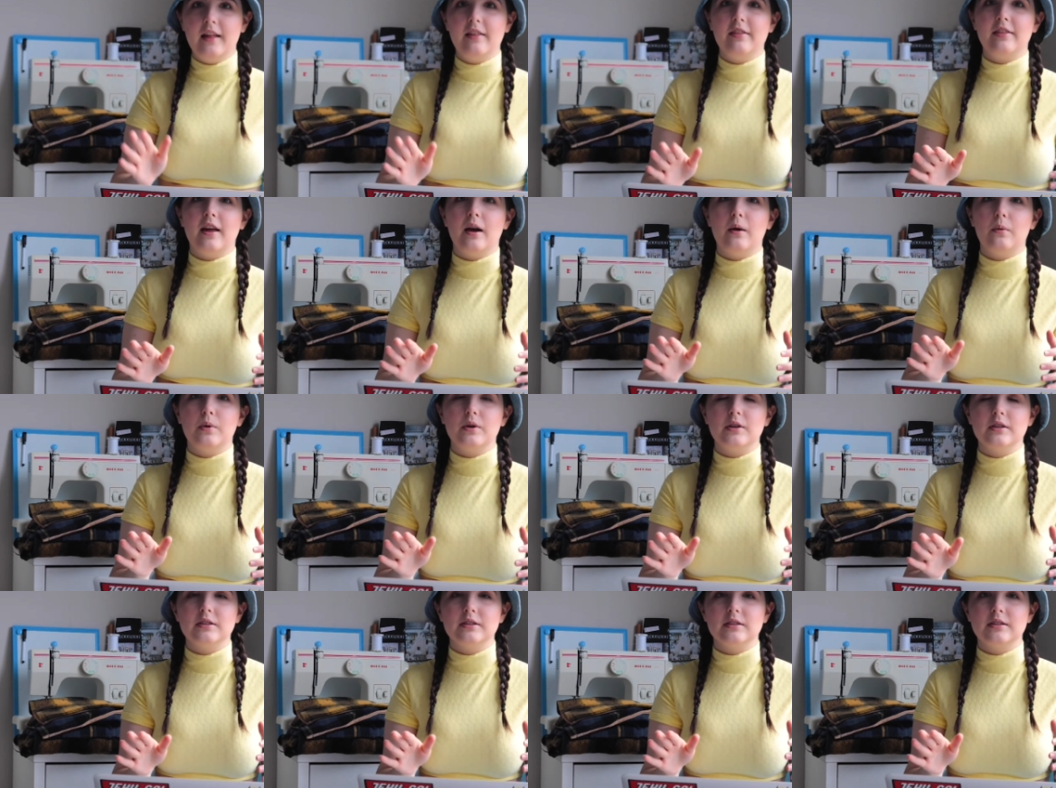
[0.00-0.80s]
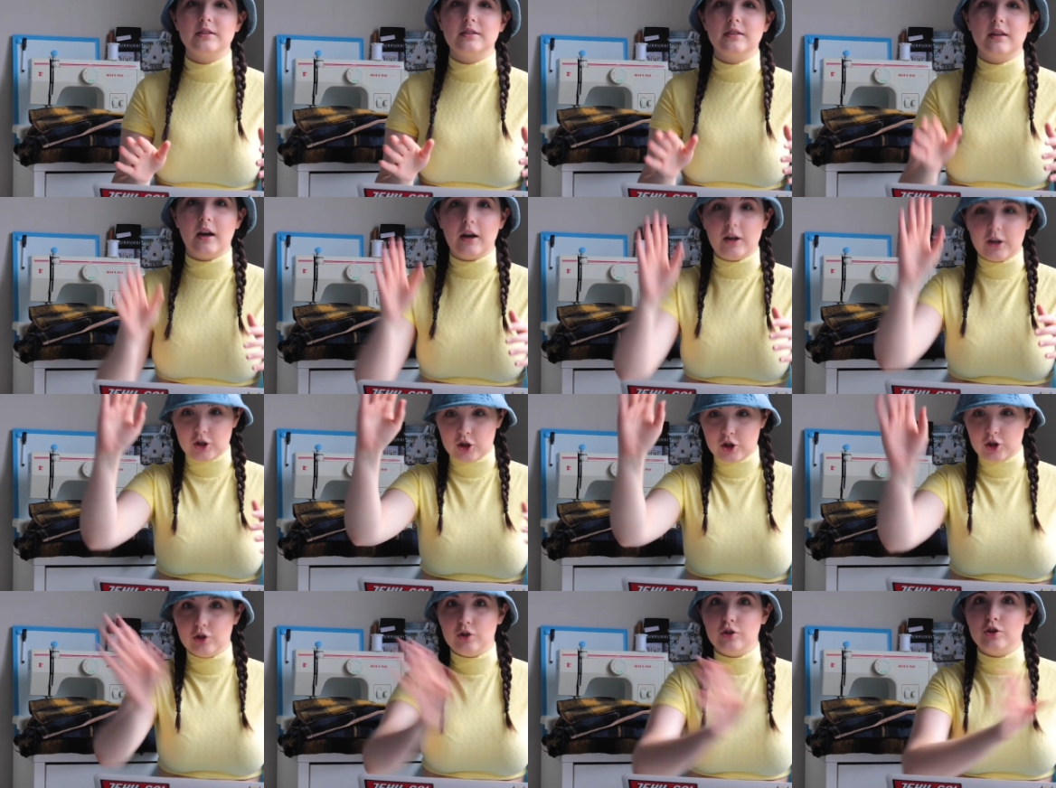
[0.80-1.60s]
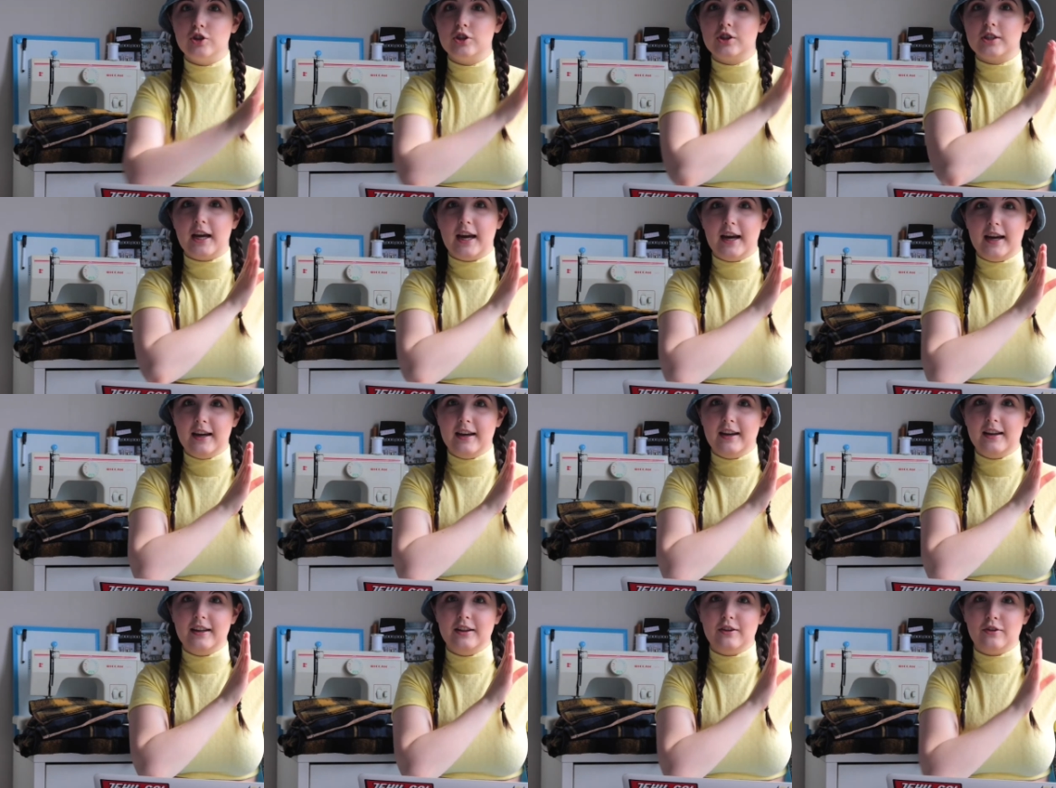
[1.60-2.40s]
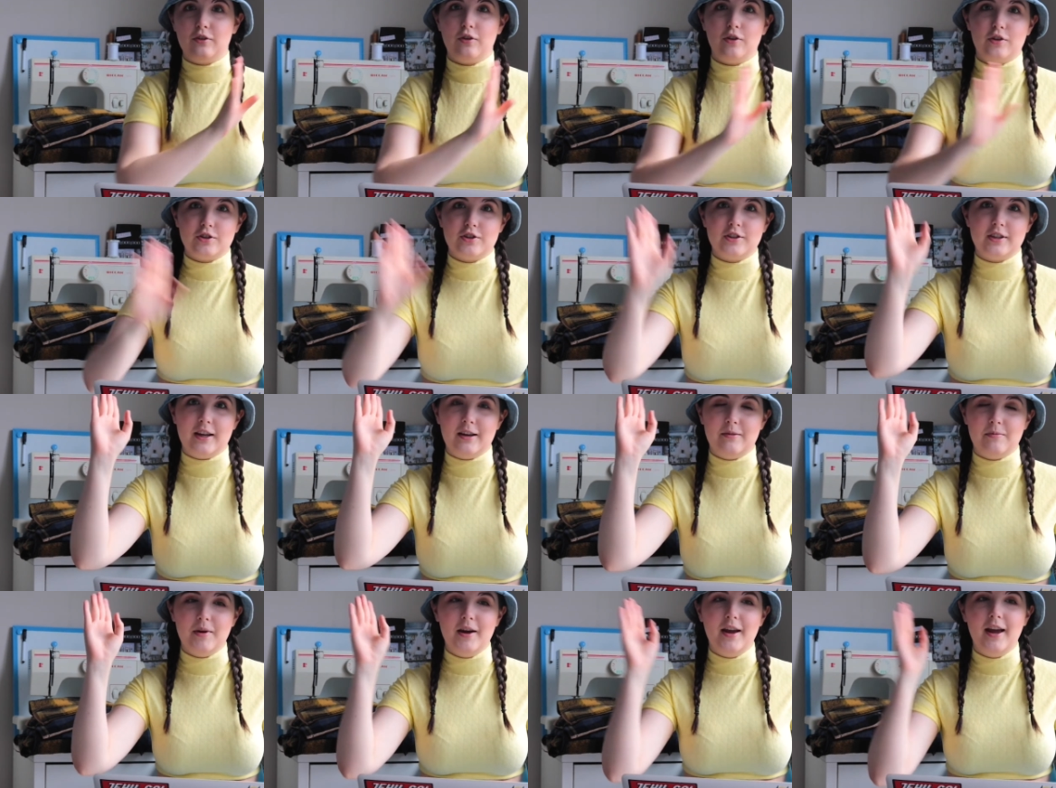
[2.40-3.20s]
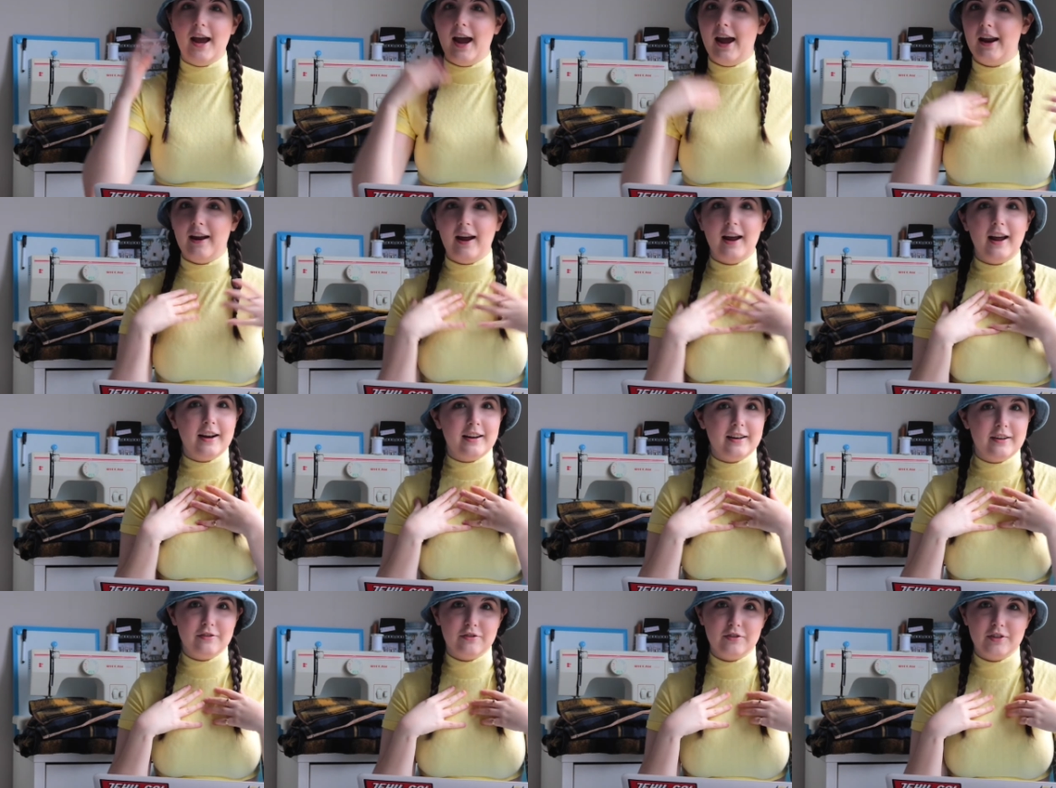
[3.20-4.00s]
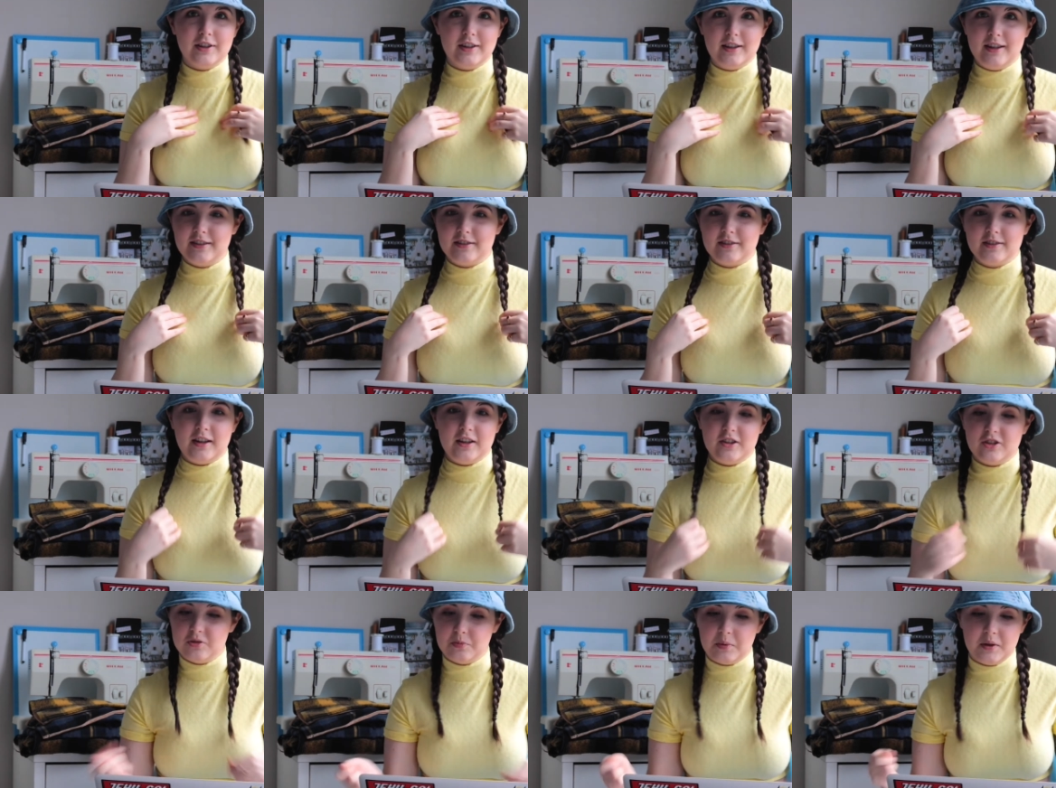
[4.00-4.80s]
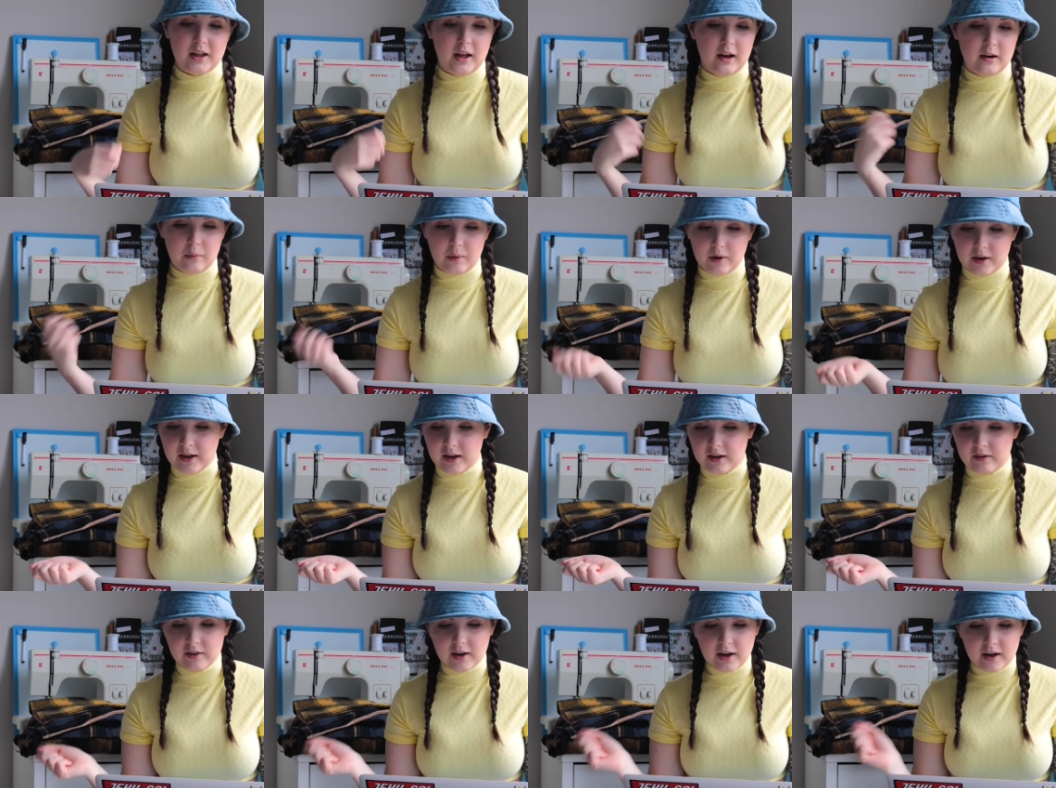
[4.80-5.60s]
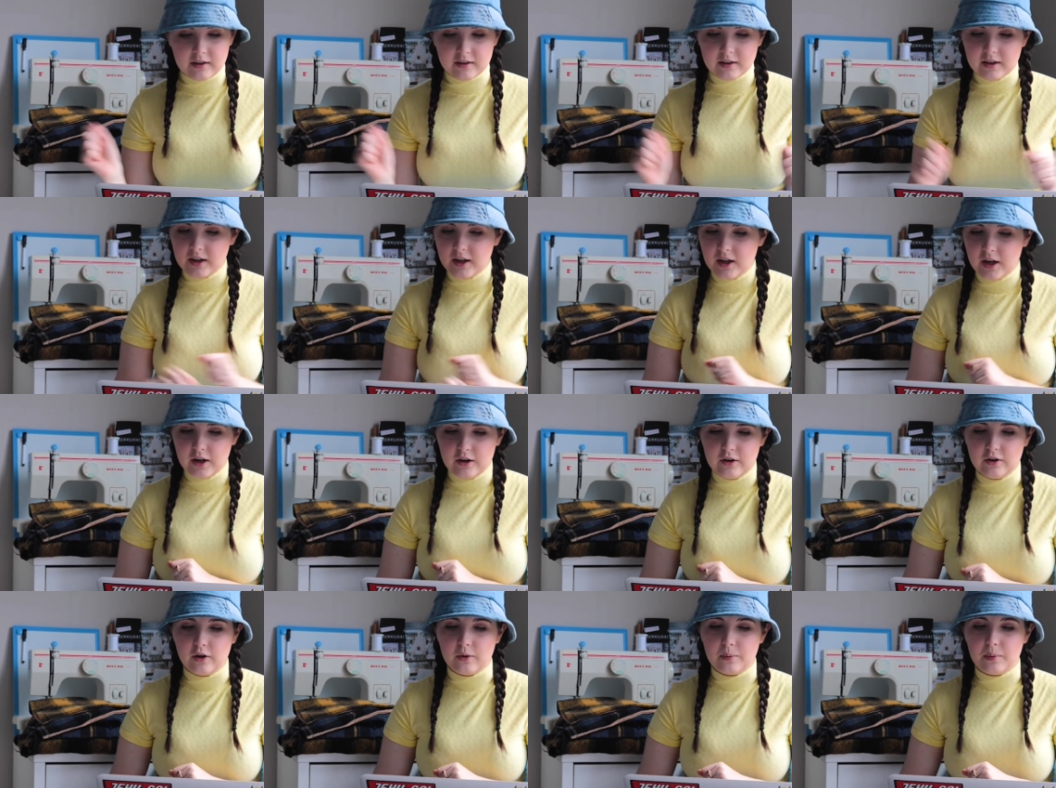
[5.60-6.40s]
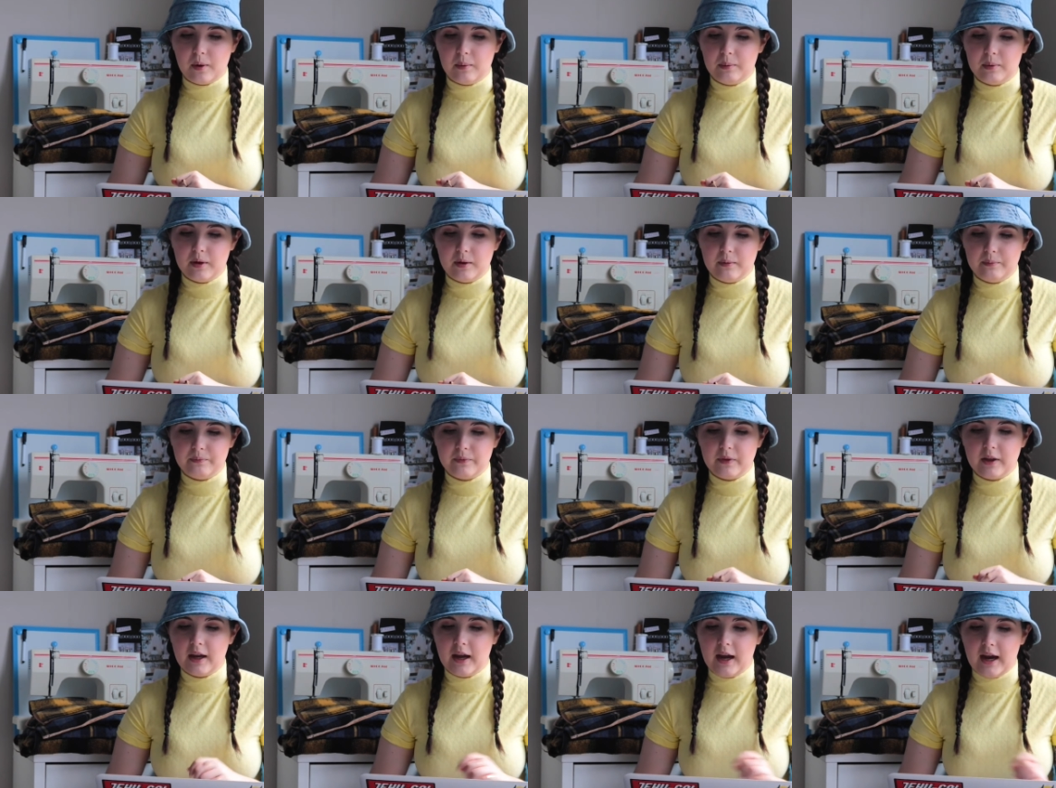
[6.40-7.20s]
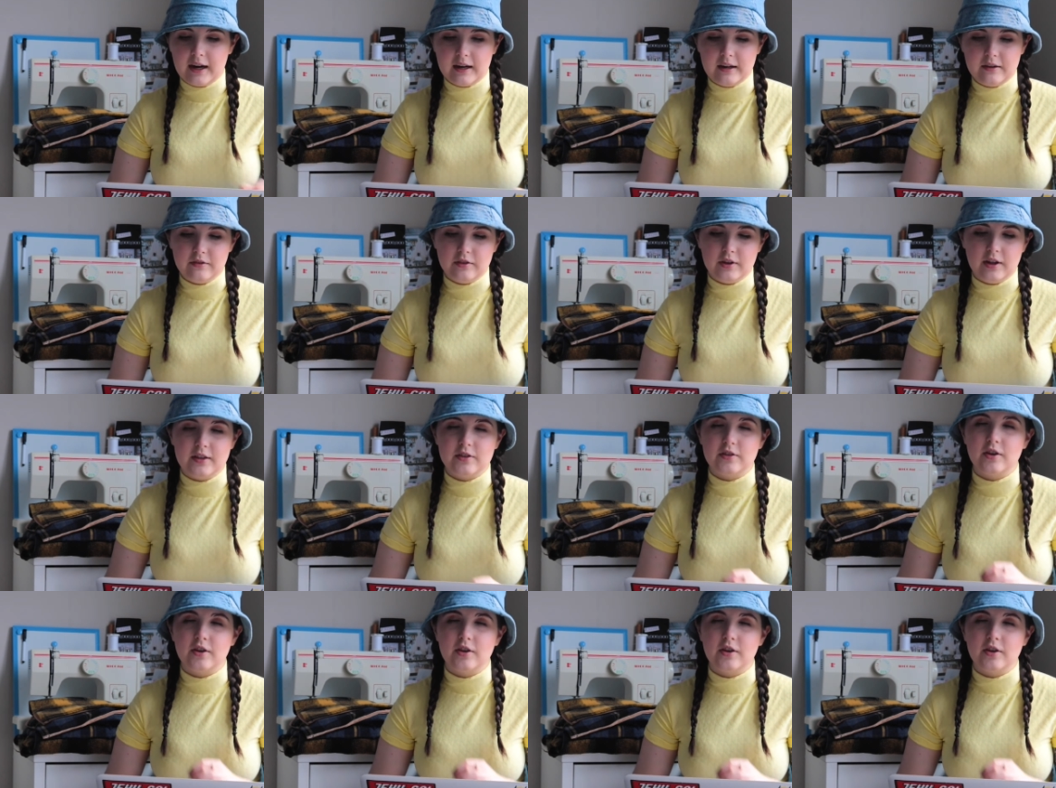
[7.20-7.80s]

there was a huge tear in the crotch seam, and I hadn't even realised because I had just been like wearing it around, no problem, hadn't even realised.